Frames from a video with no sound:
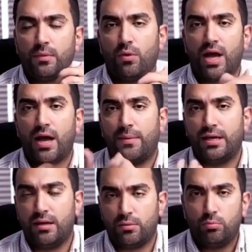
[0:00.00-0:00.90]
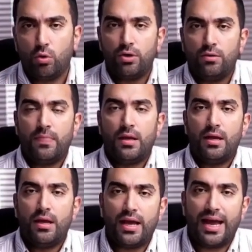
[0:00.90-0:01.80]
or what
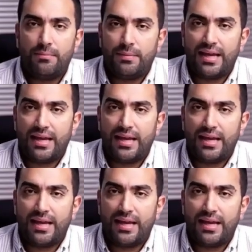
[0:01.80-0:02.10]
have been